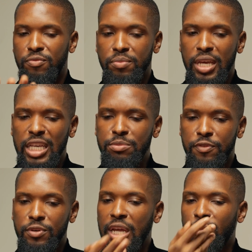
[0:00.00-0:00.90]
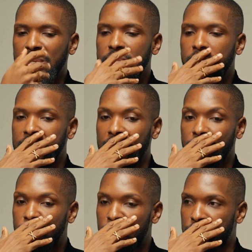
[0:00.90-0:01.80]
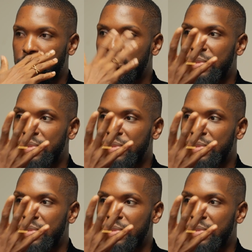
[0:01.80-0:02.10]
years before now, we didn't think that YouTube was going to